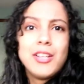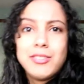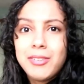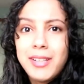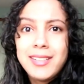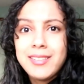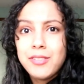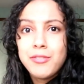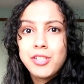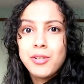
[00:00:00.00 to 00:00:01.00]
Don't let the
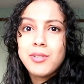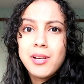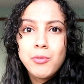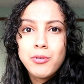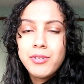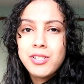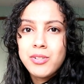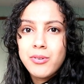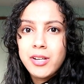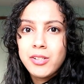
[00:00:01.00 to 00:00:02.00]
TV shows and movies
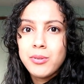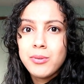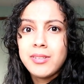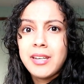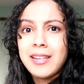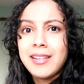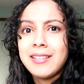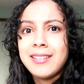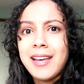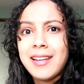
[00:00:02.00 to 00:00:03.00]
trick you
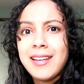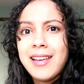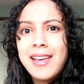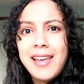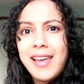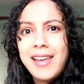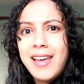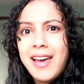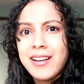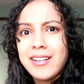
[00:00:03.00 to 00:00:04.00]
thinking that a
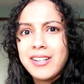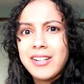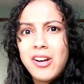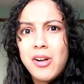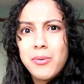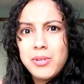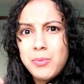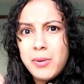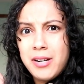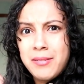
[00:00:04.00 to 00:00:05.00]
hacker
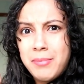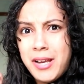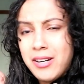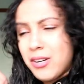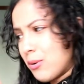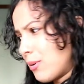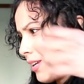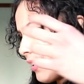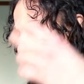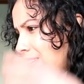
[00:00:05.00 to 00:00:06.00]
always wear black
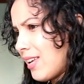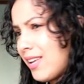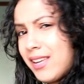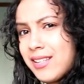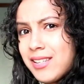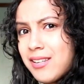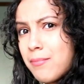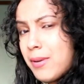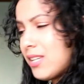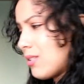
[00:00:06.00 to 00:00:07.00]
clothing, is in the
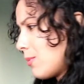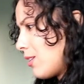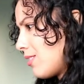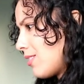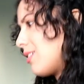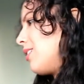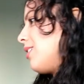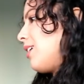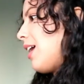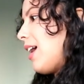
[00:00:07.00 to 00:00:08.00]
basement,
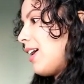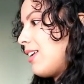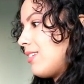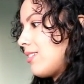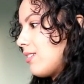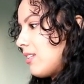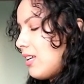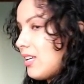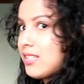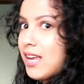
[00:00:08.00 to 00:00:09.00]
and
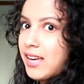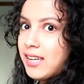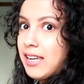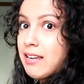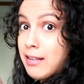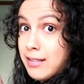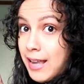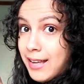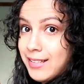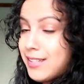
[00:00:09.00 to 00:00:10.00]
is hacking
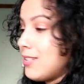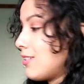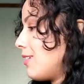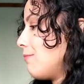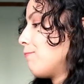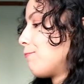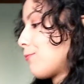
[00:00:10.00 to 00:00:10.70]
that easy.